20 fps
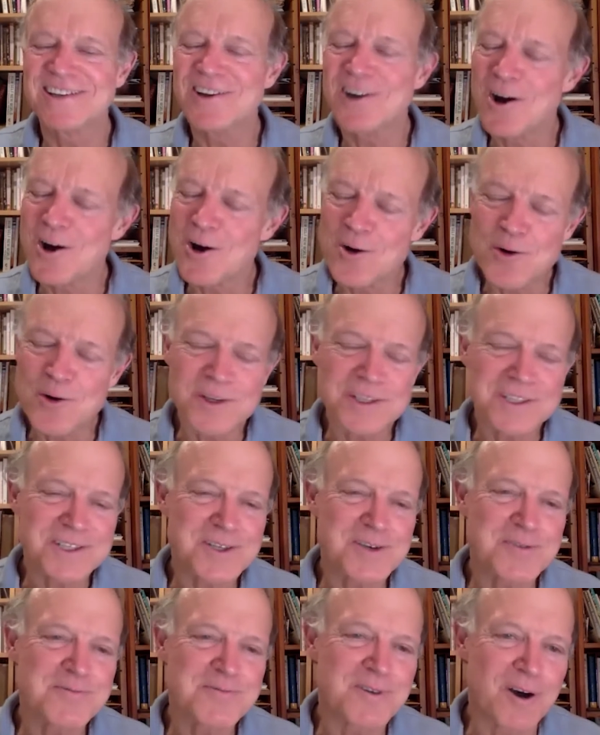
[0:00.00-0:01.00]
No,
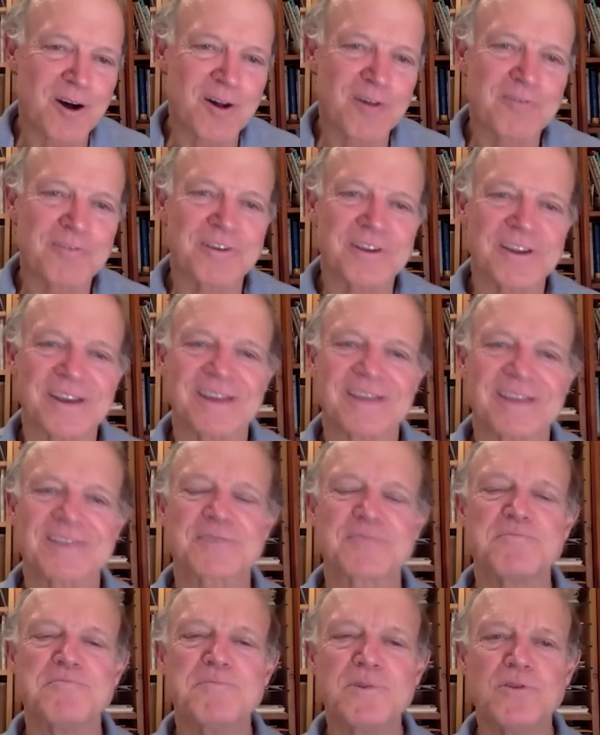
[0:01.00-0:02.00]
it's evolving,
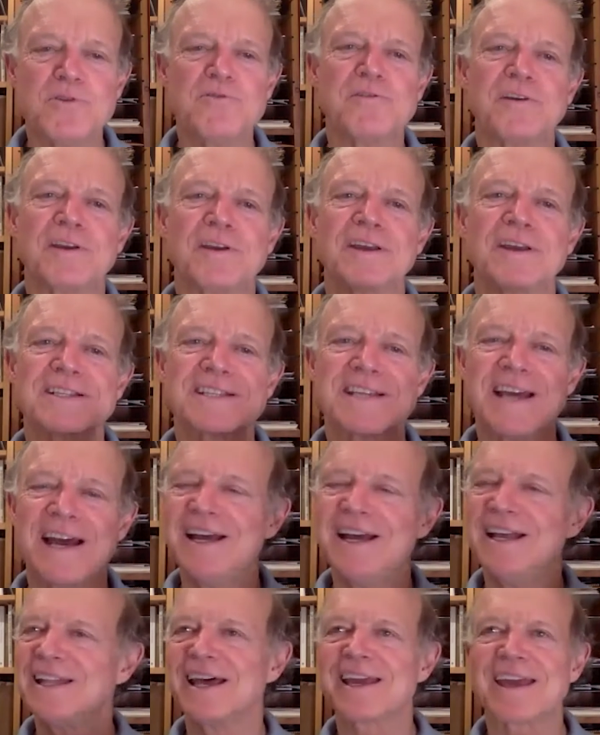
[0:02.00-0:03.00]
it's moving. It's
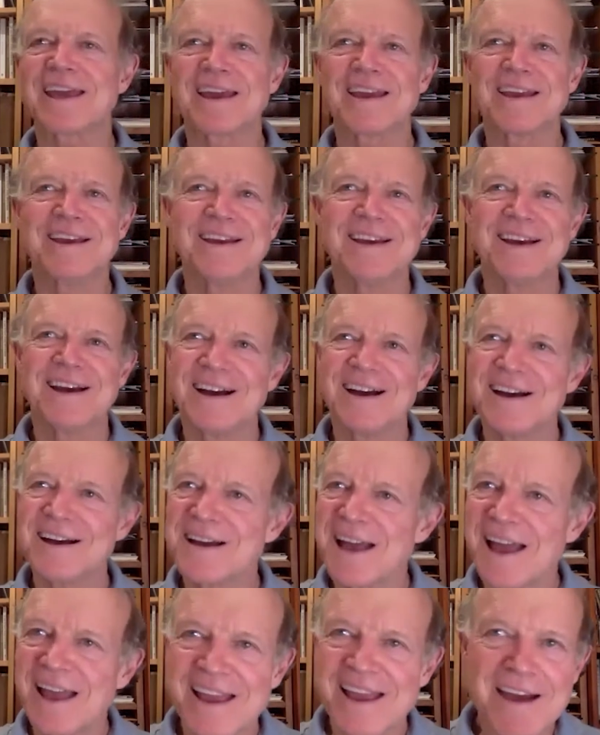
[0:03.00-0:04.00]
like uh,
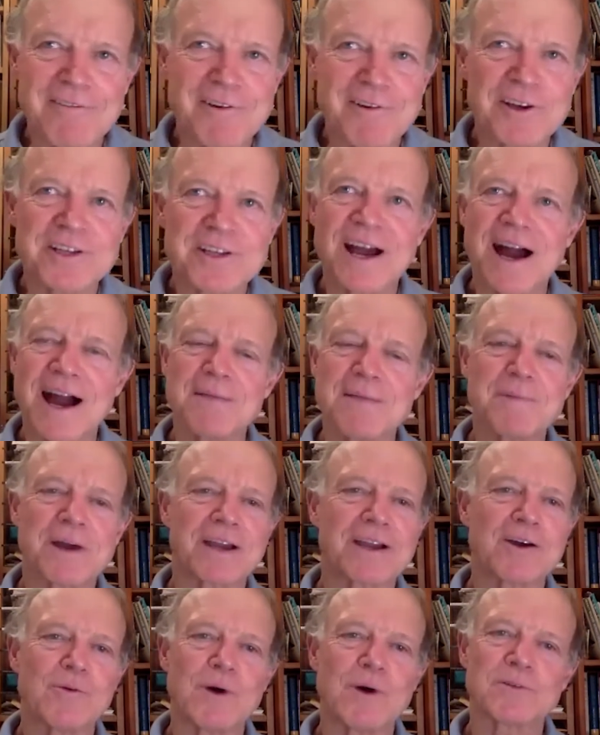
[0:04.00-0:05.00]
every time I
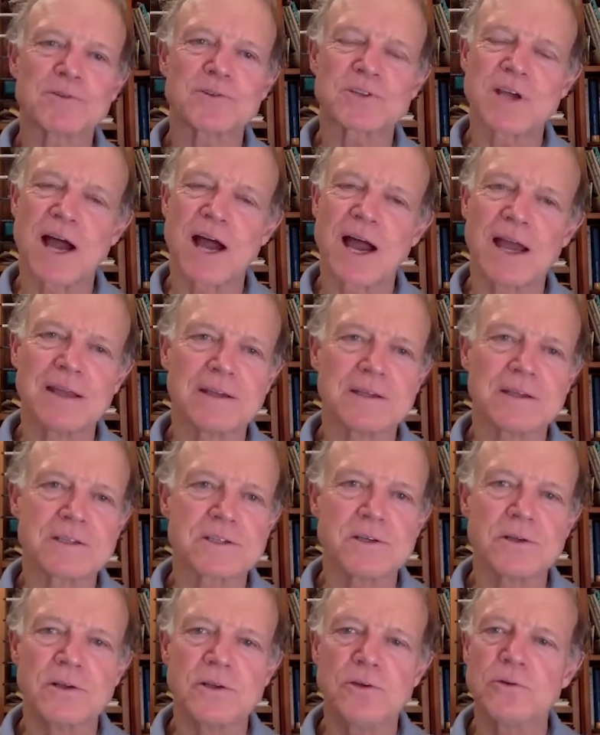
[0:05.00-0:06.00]
go outside, it's
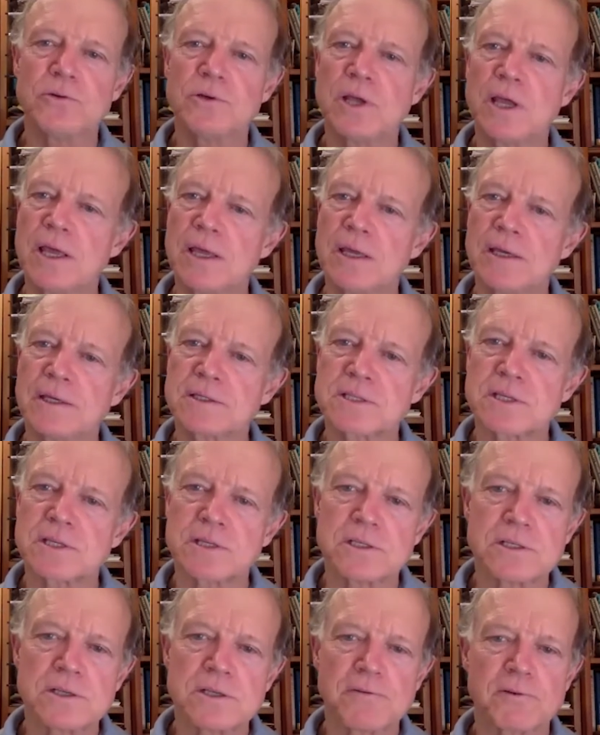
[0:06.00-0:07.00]
a new day, it's a
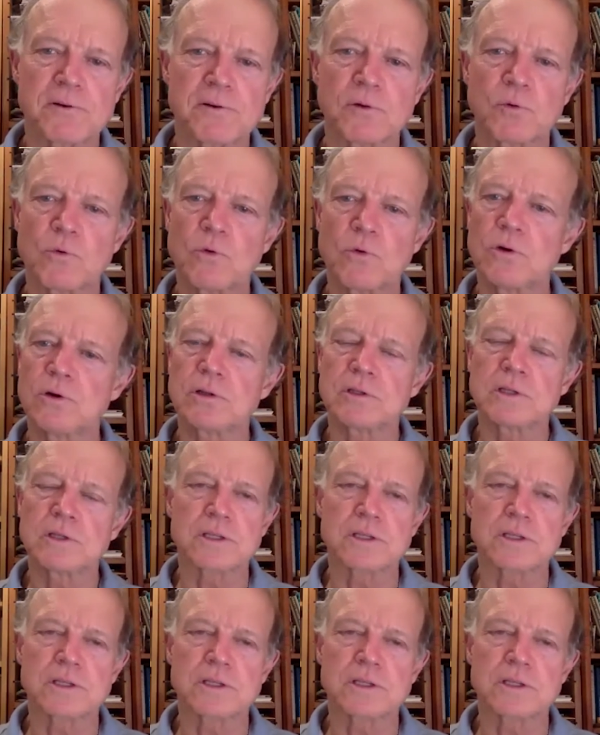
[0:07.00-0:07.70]
different world.